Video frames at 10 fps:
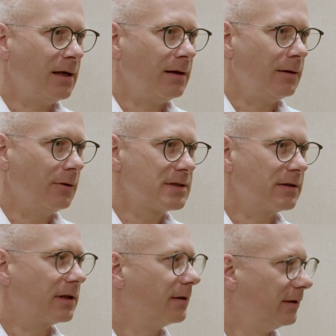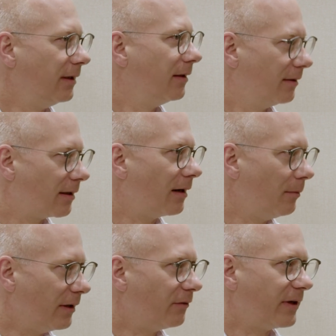uh, also, the, the, the, car
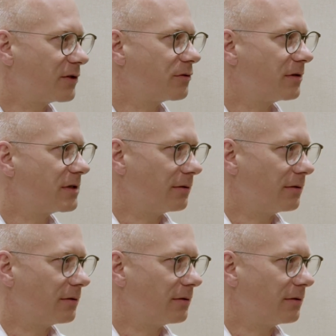manufacturers